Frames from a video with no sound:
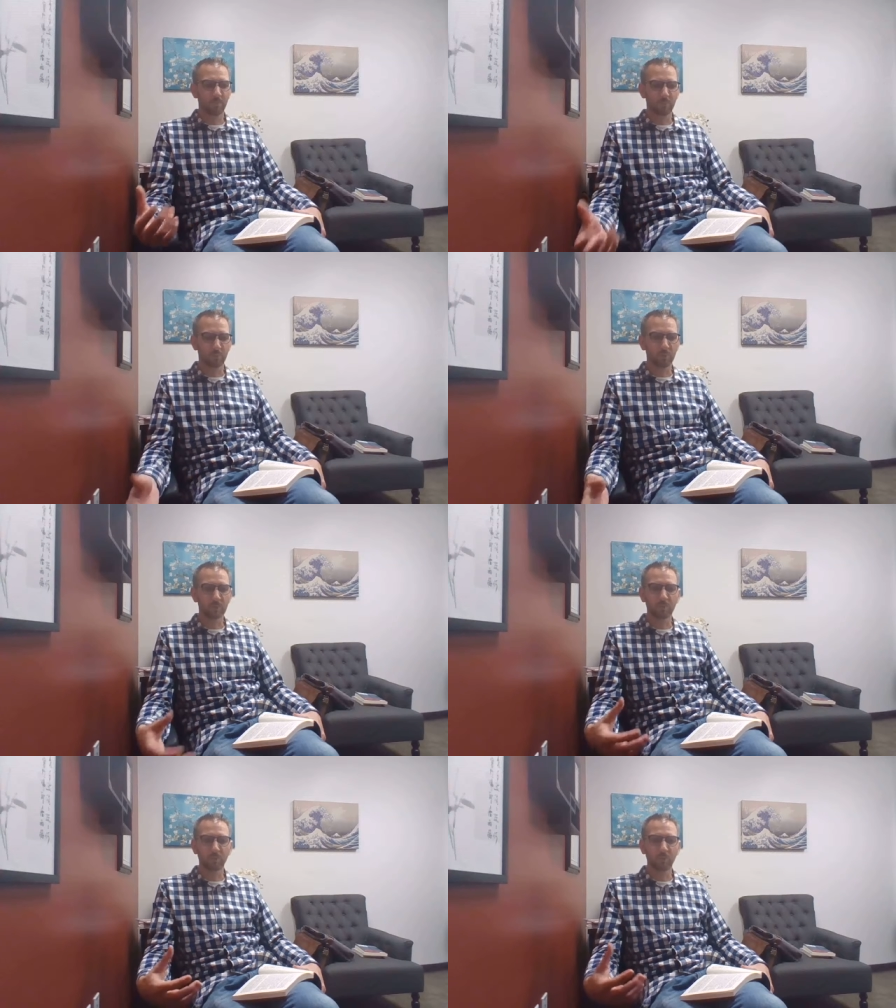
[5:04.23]

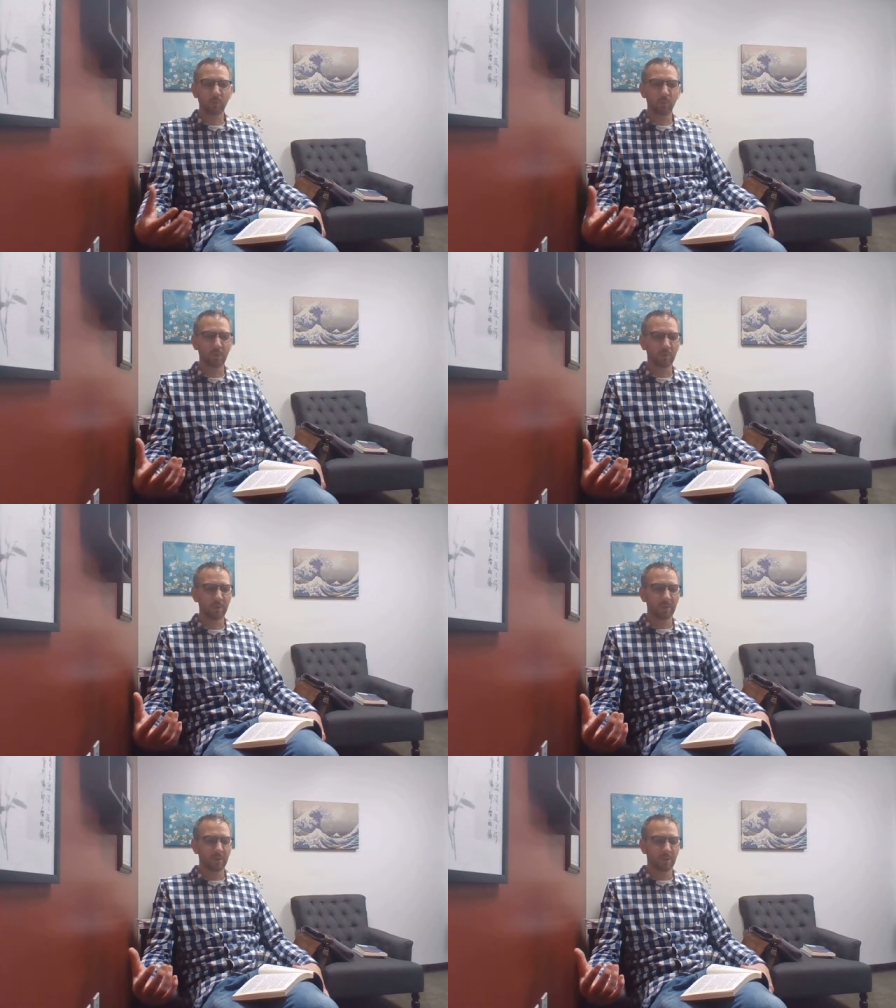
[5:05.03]
principle about,
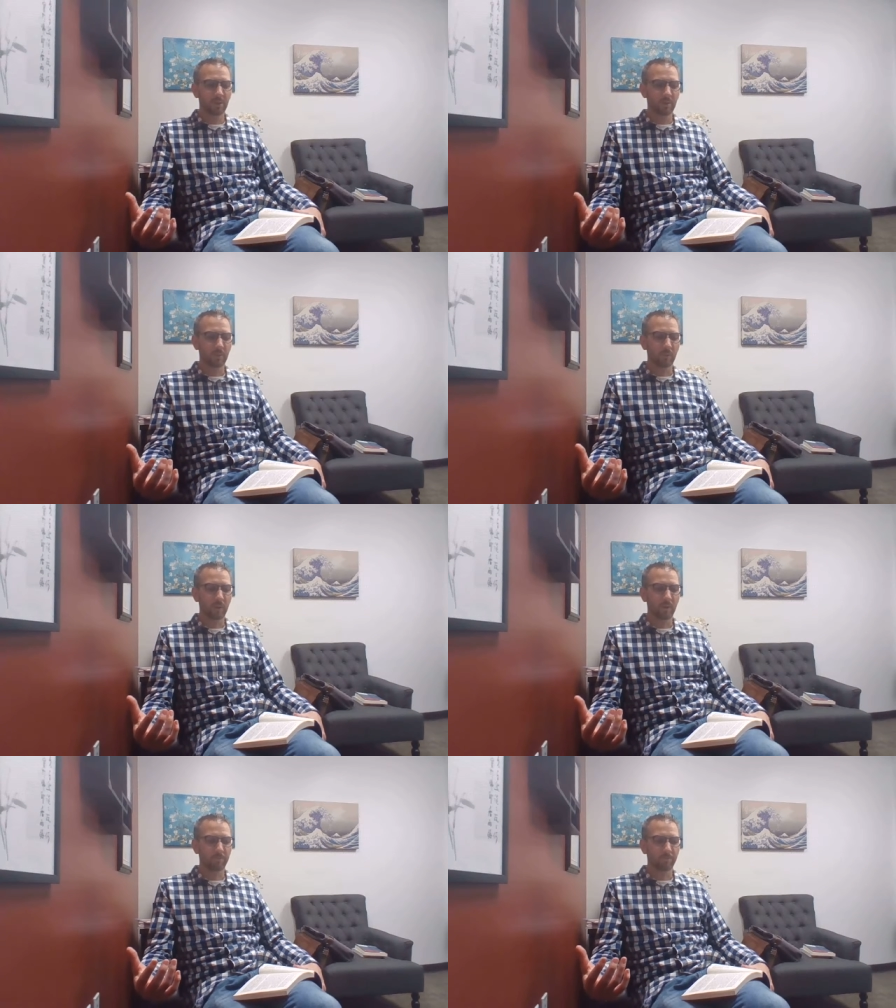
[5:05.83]

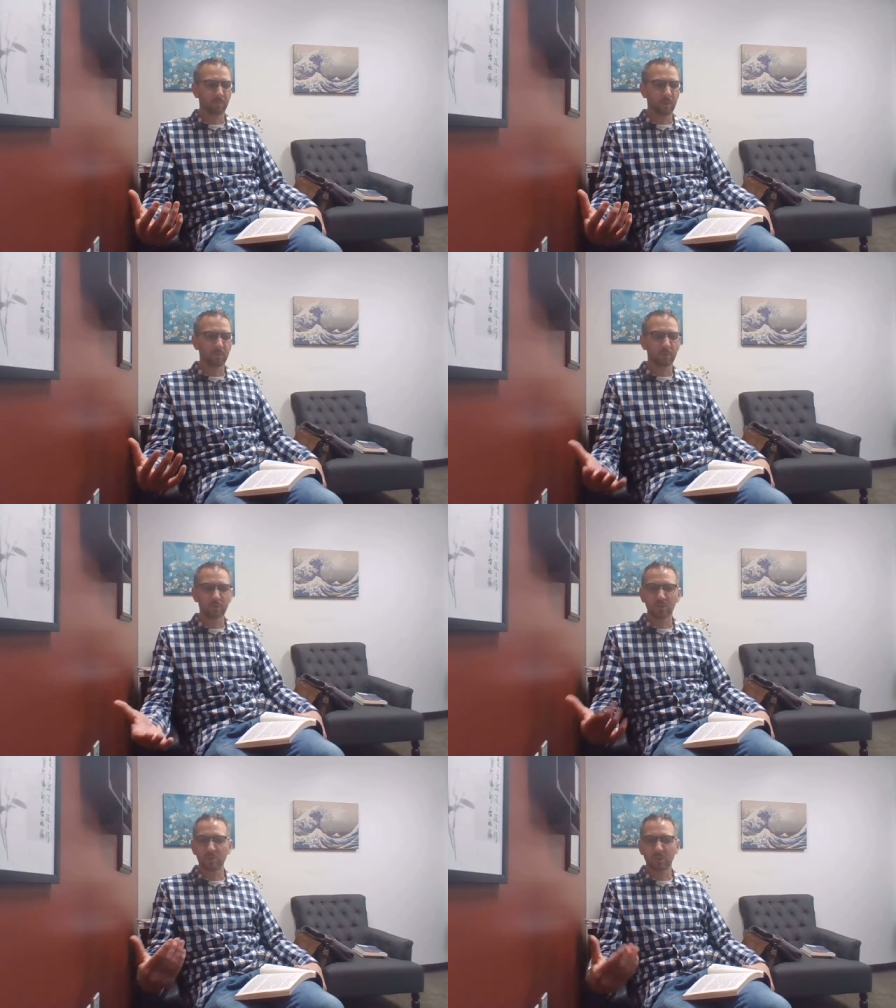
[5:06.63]
for
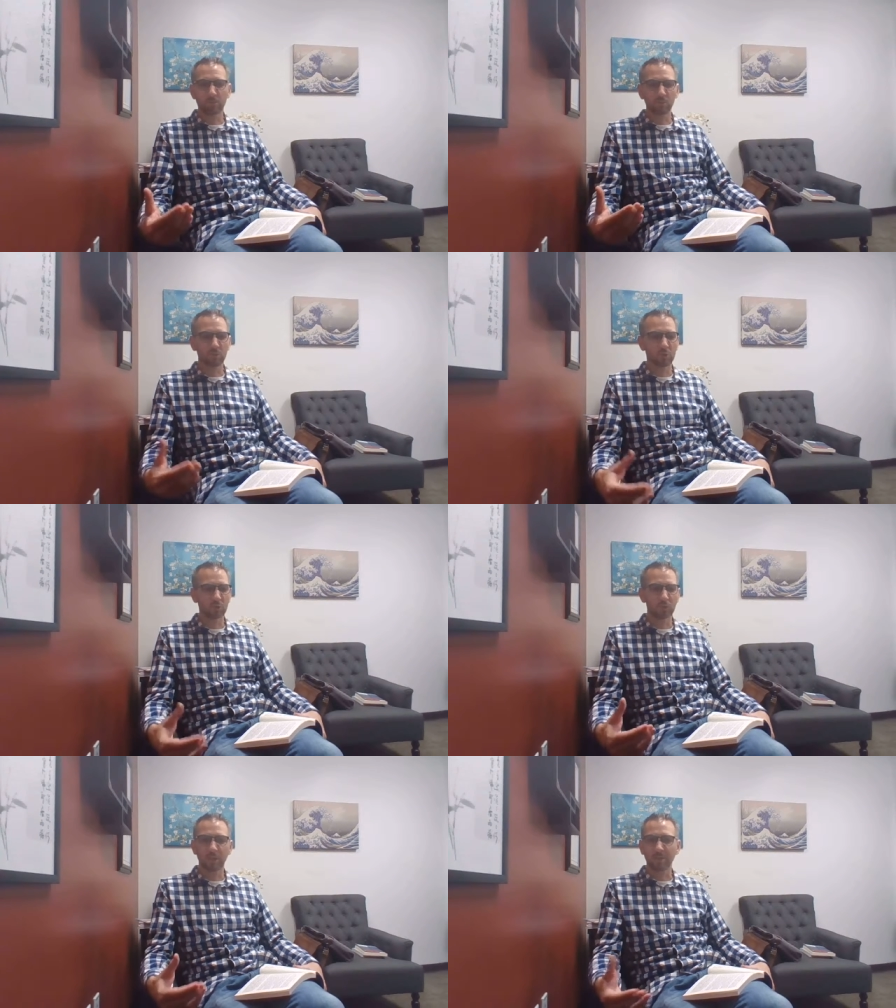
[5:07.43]
instance, I was
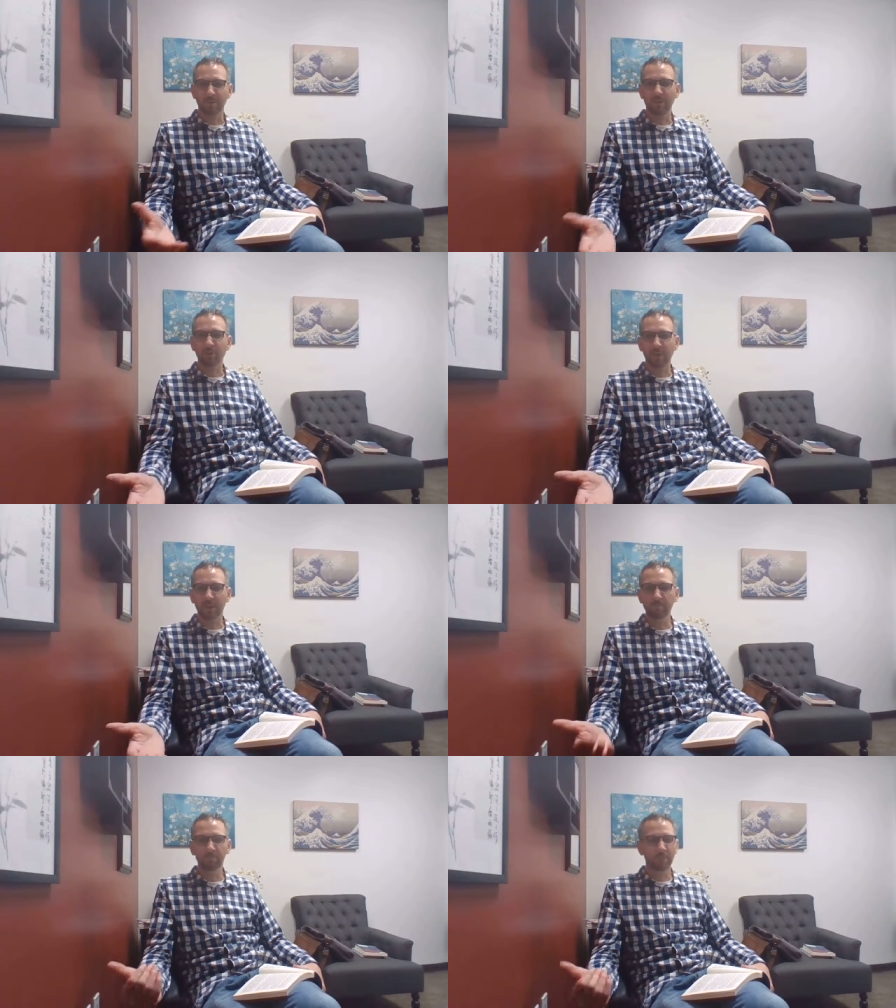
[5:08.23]
just reading the other
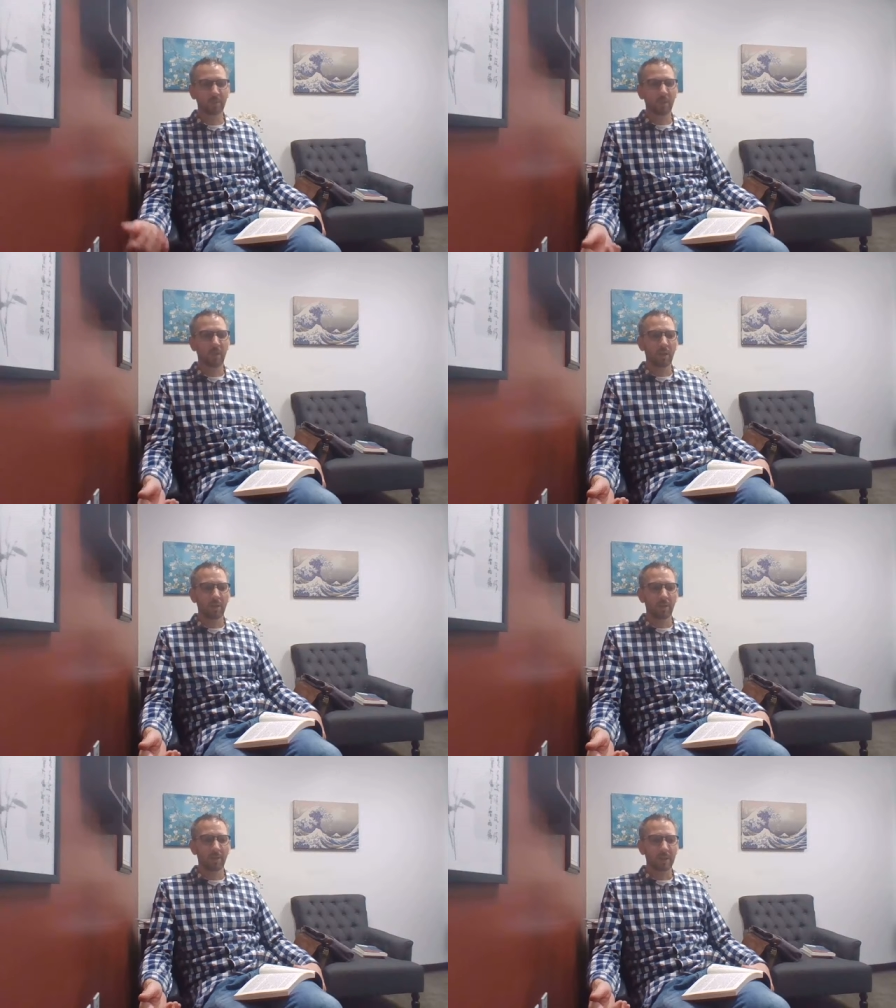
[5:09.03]
day
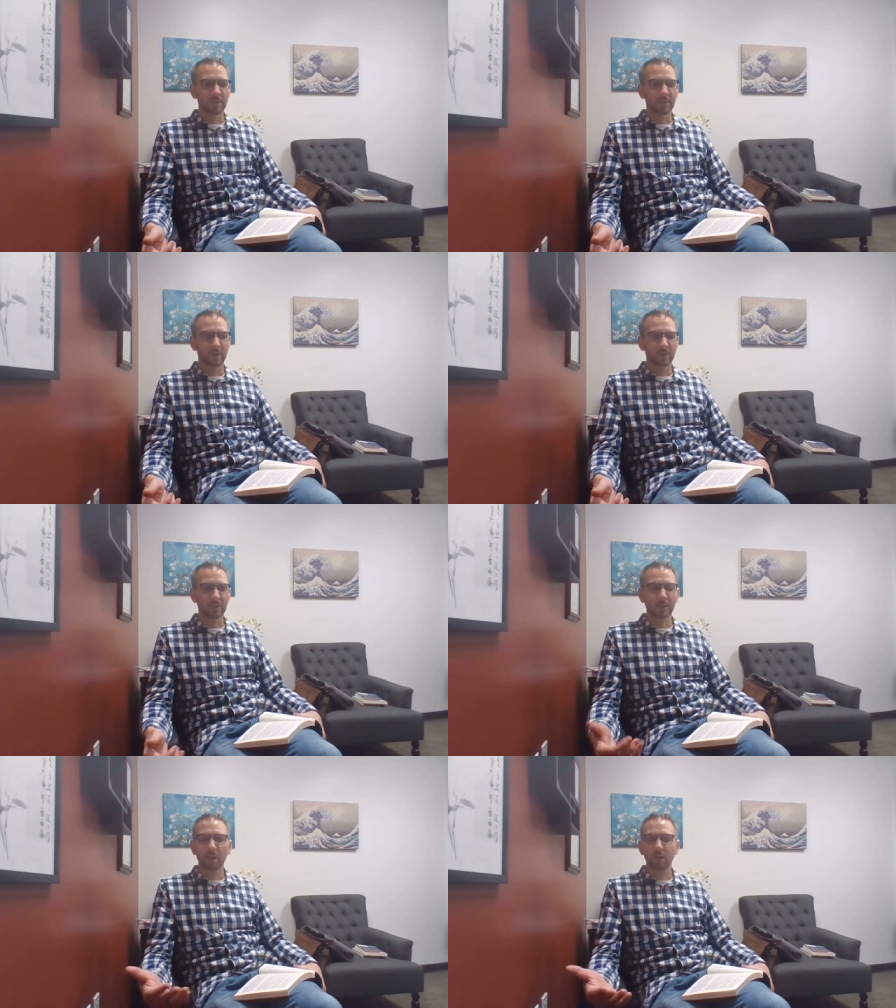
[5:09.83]
that
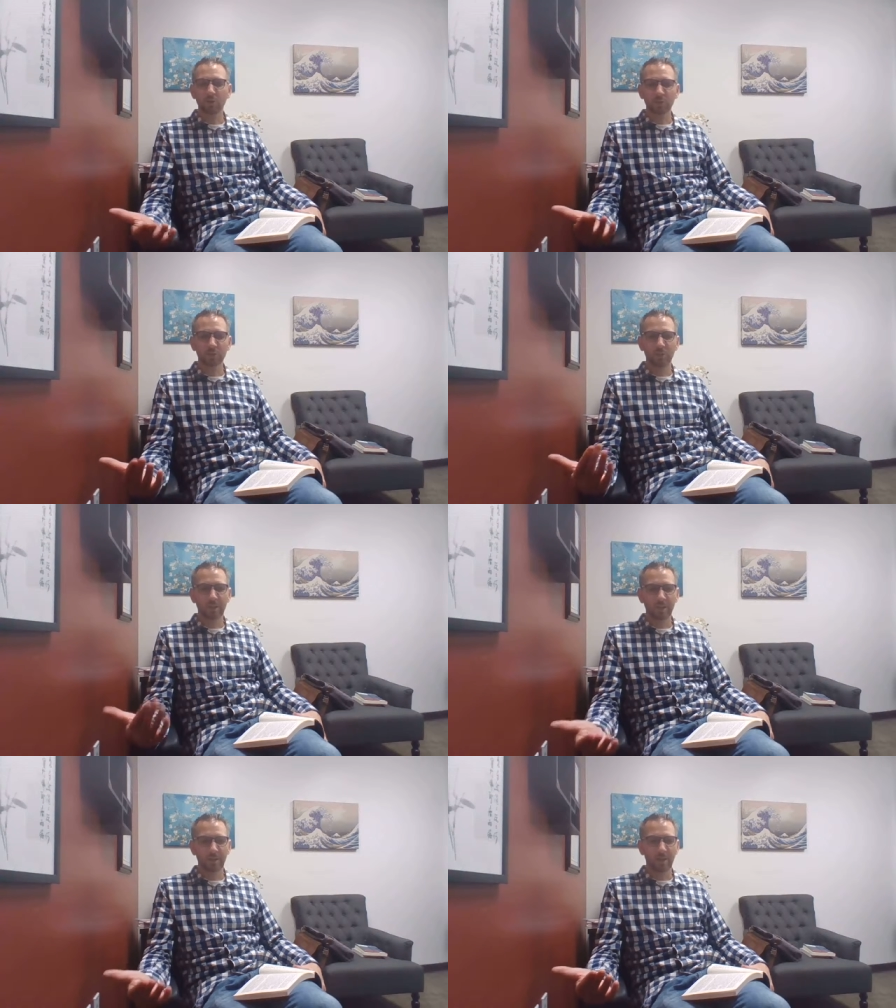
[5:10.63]
Psychology
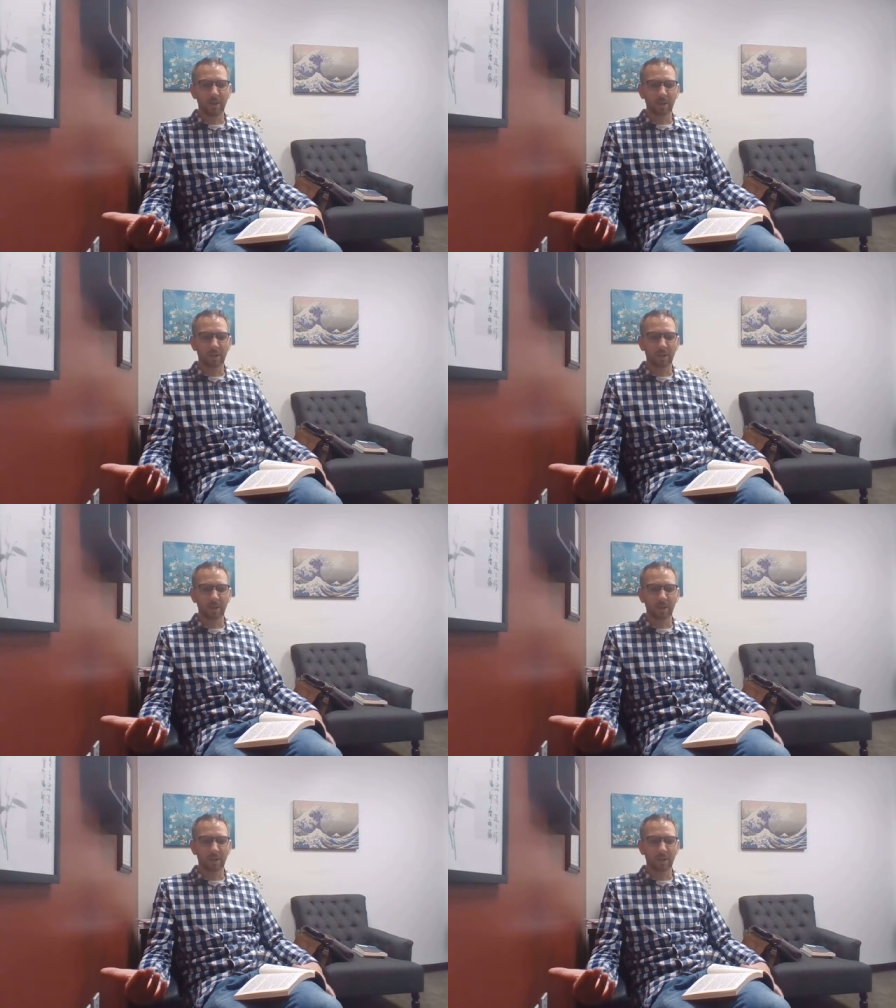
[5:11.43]
Today